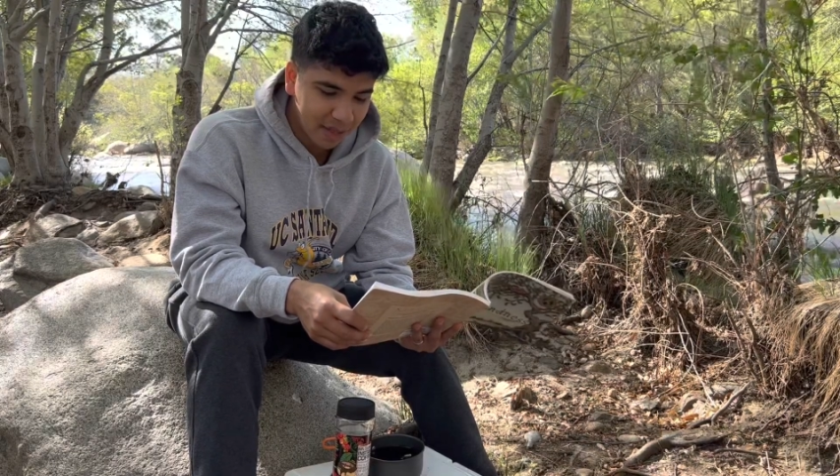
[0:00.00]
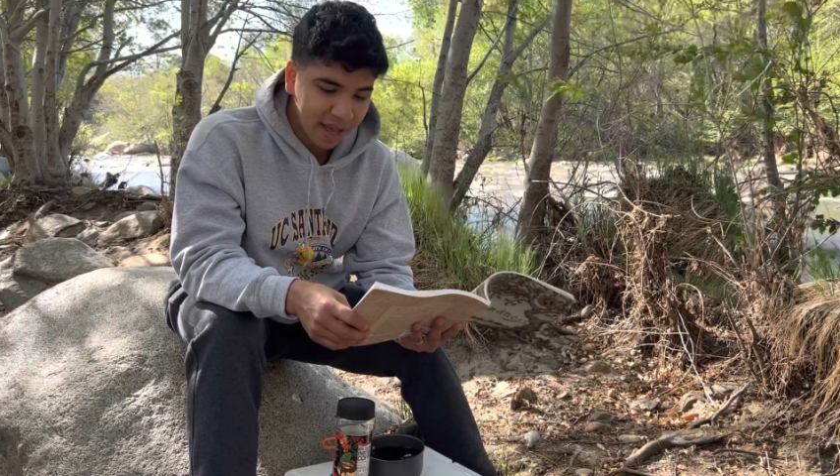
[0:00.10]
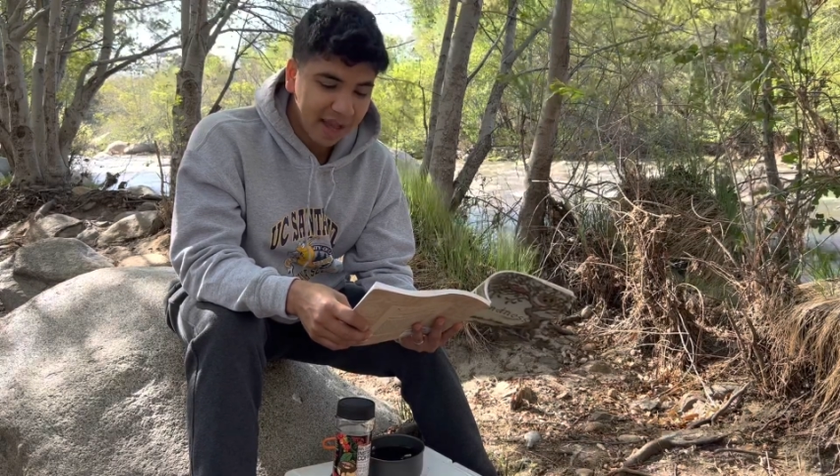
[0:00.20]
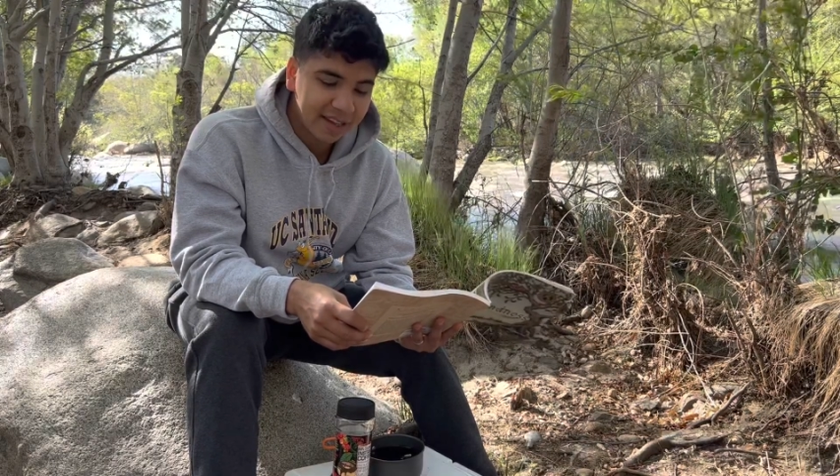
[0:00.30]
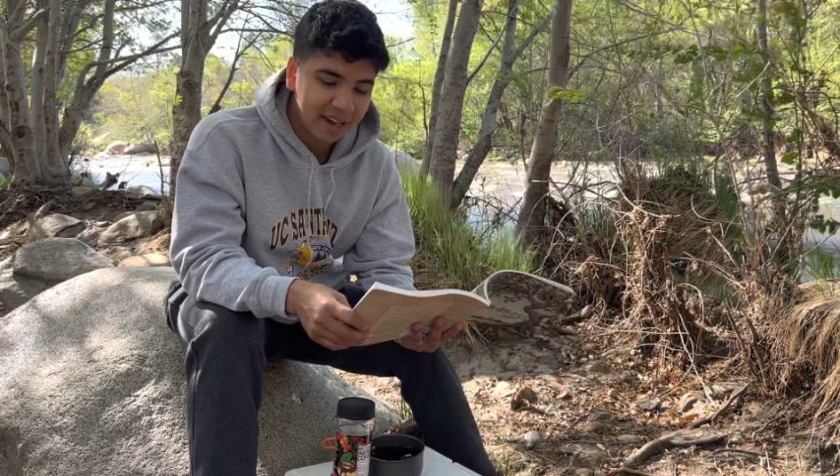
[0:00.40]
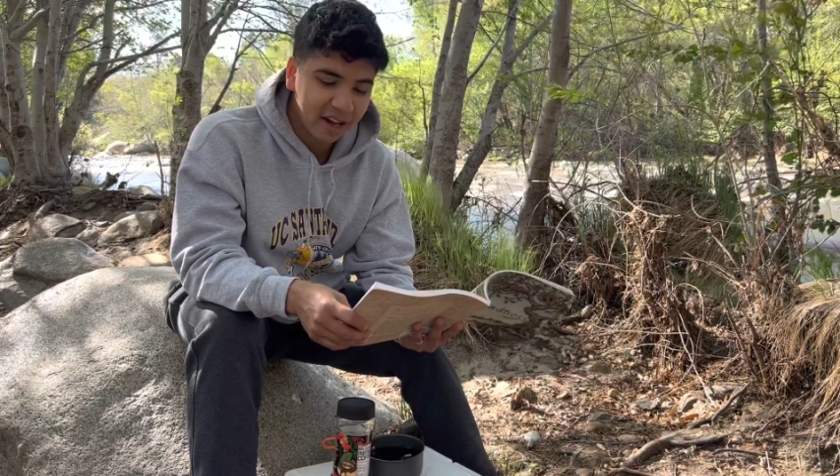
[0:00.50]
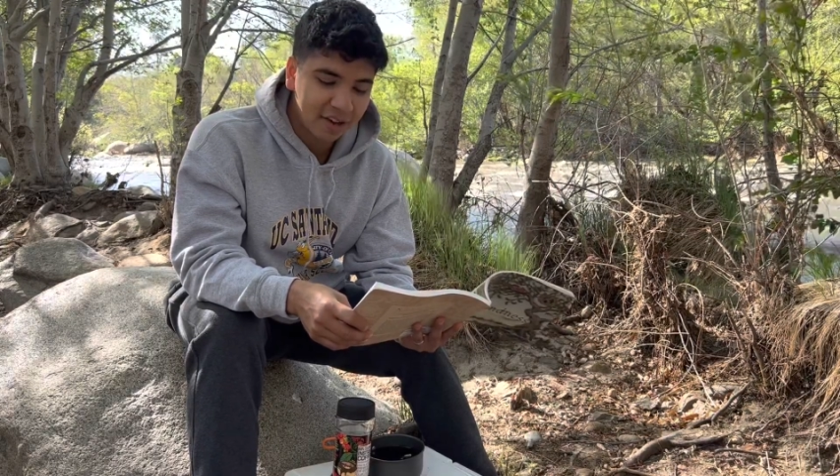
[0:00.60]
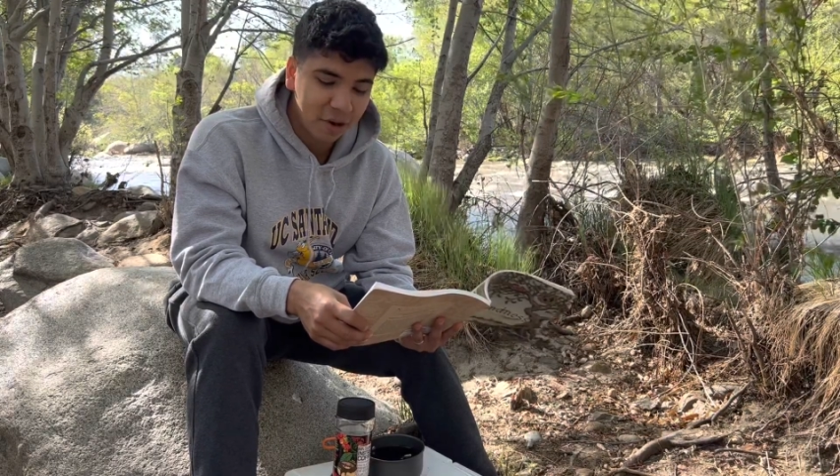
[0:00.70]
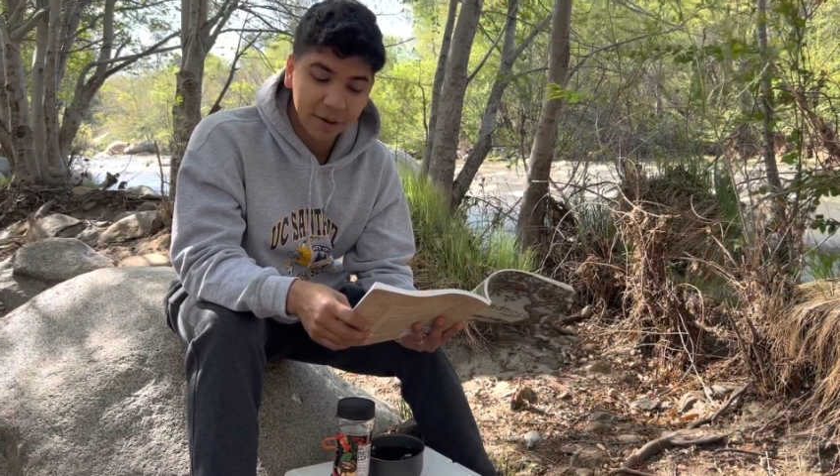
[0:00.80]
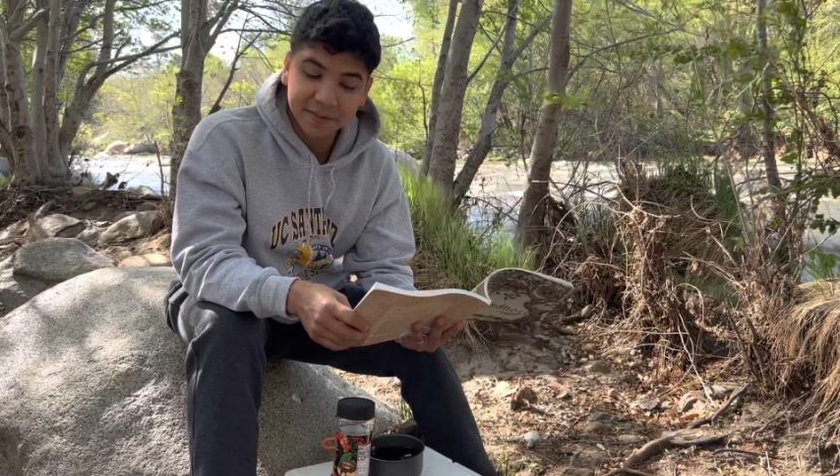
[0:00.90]
I cannot
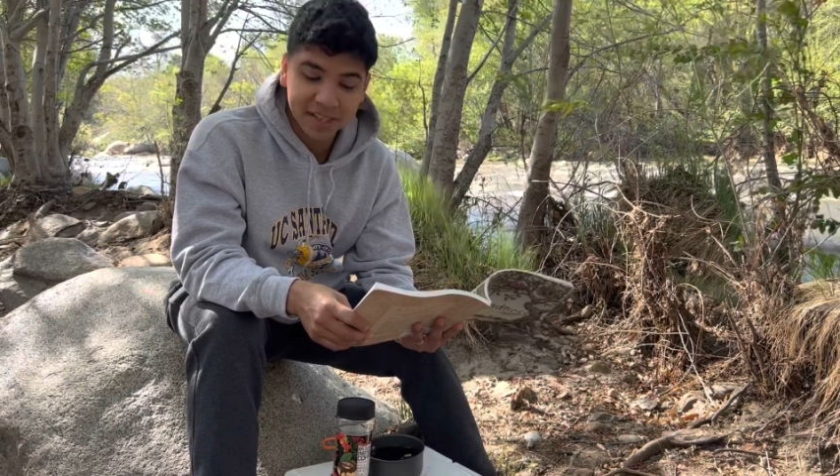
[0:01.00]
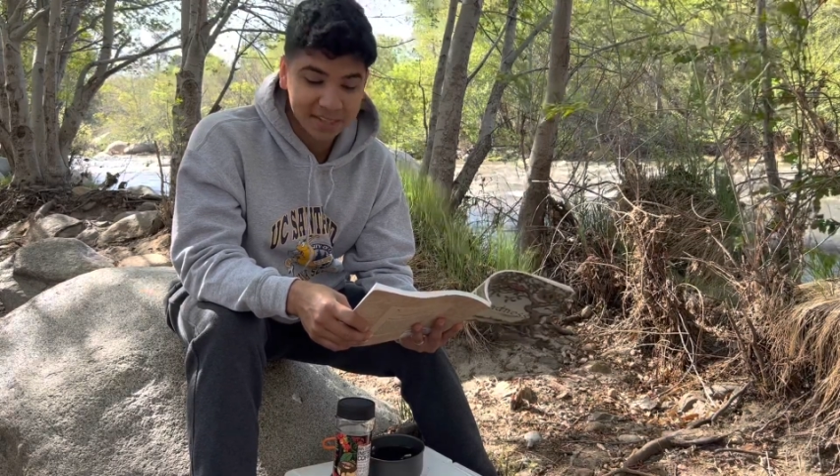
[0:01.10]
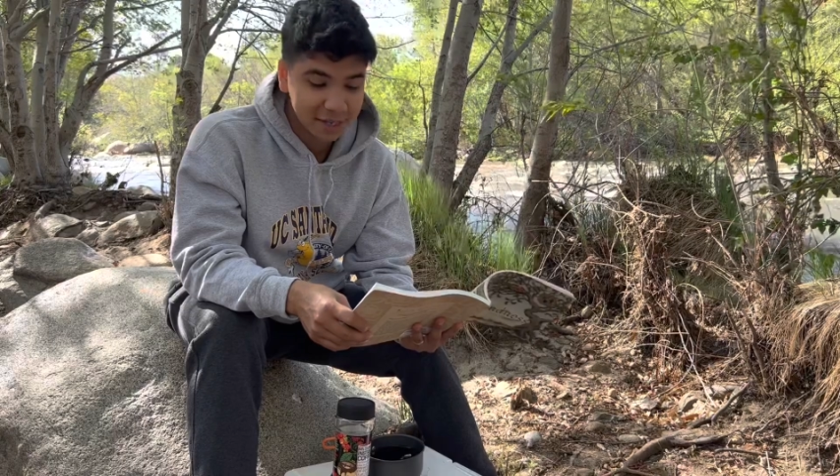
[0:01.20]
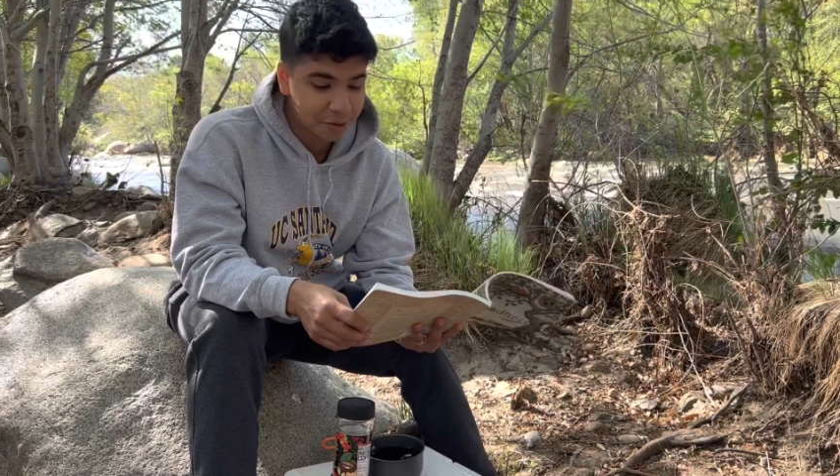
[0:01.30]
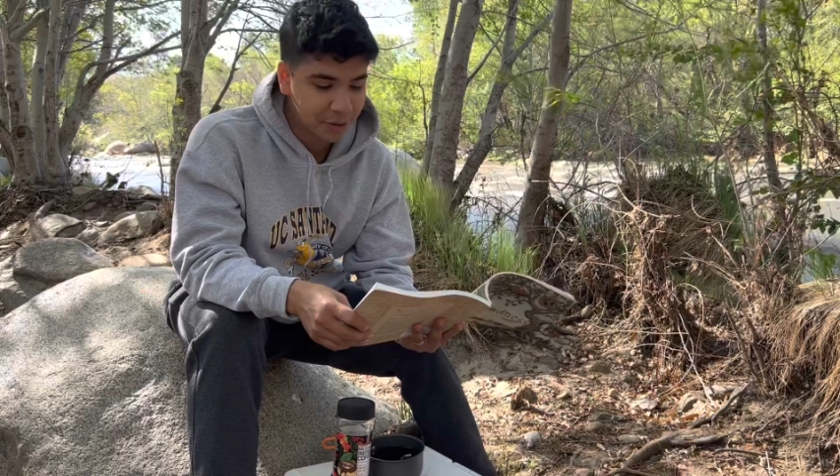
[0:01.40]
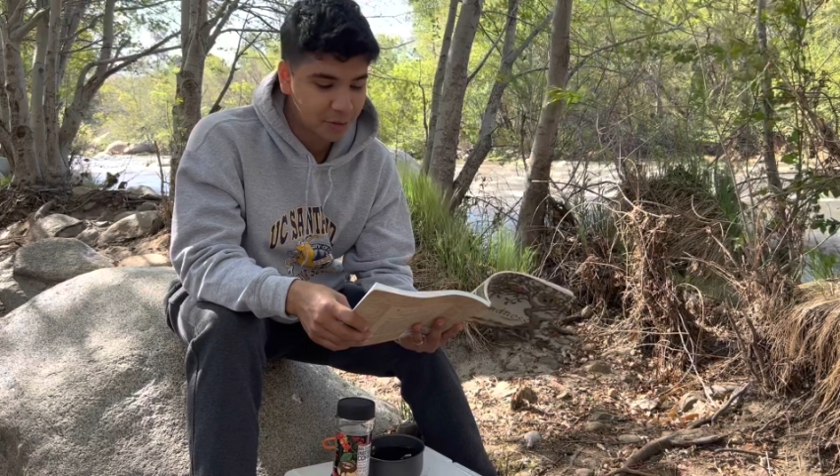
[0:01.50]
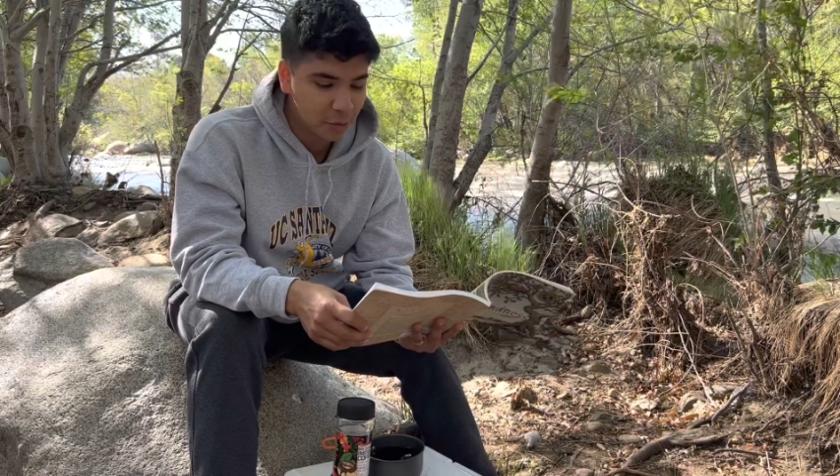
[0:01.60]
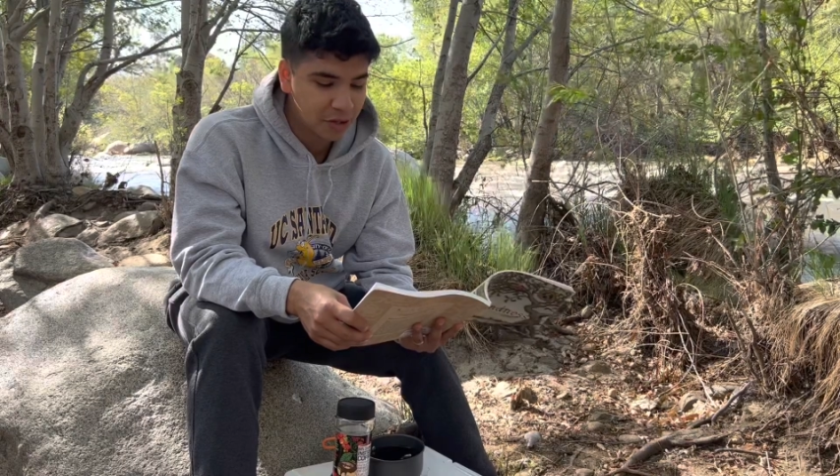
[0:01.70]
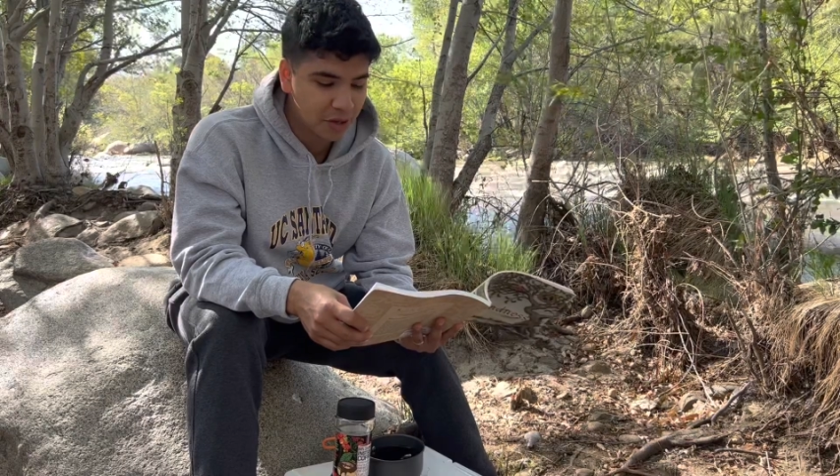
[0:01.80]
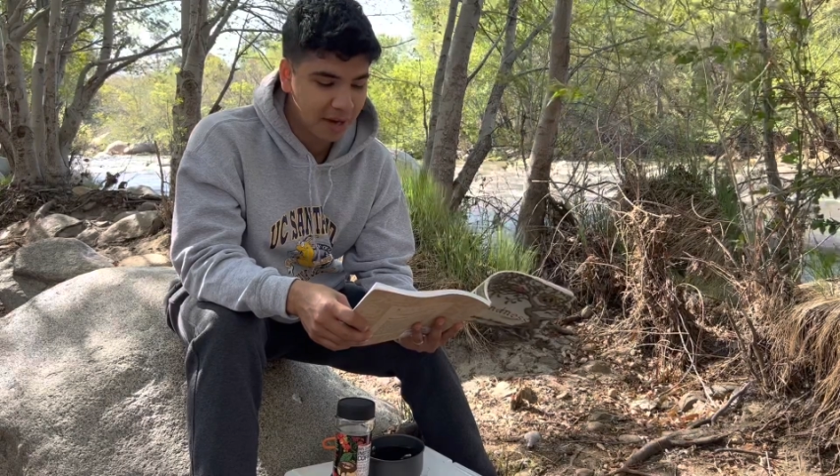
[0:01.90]
know if these injuries will
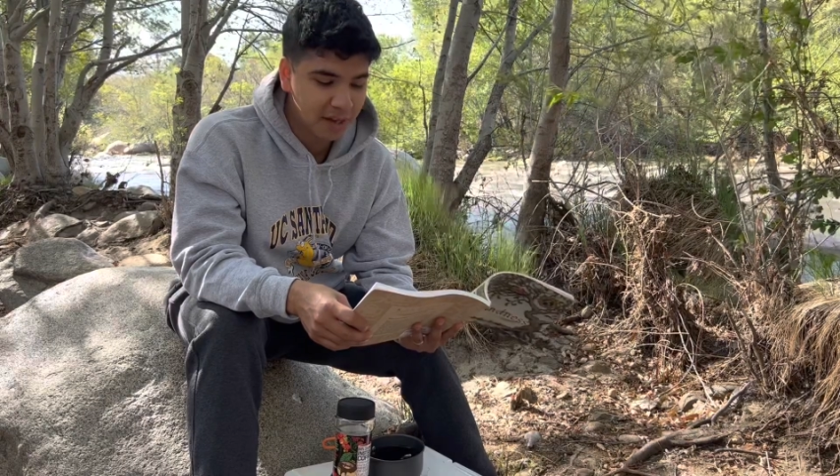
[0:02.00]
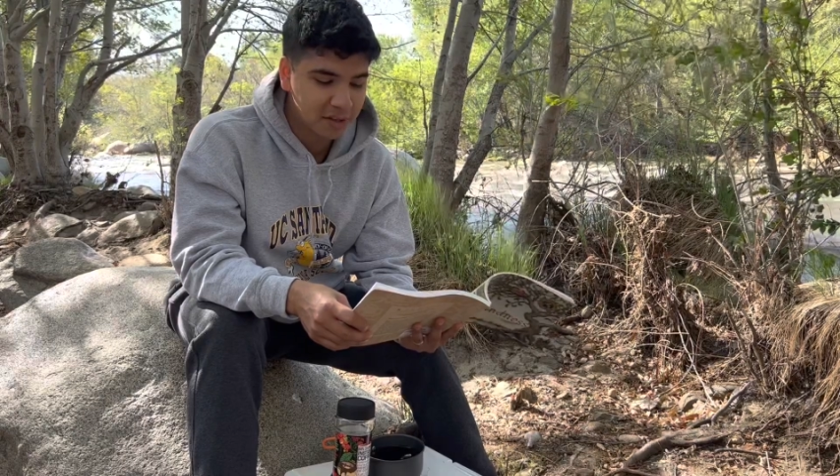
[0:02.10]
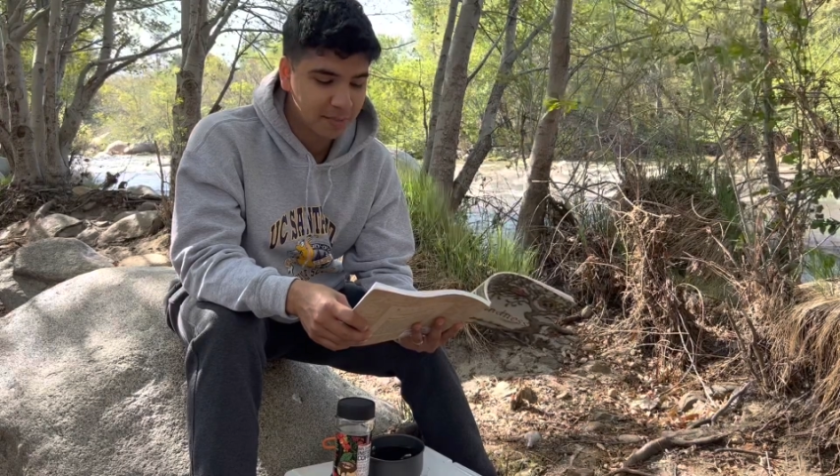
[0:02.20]
turn out to